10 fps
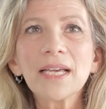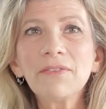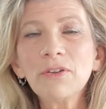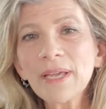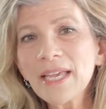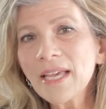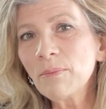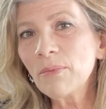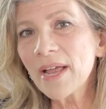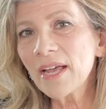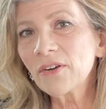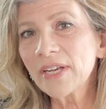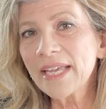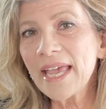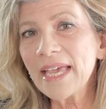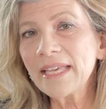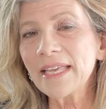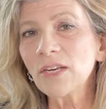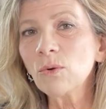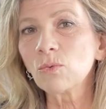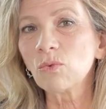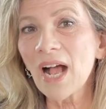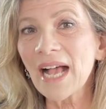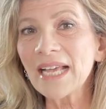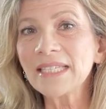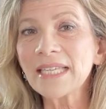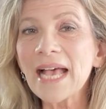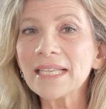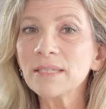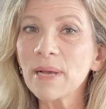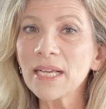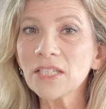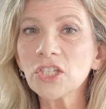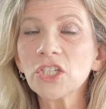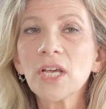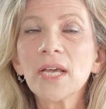If you're making a bread or a cake, they don't rise as much,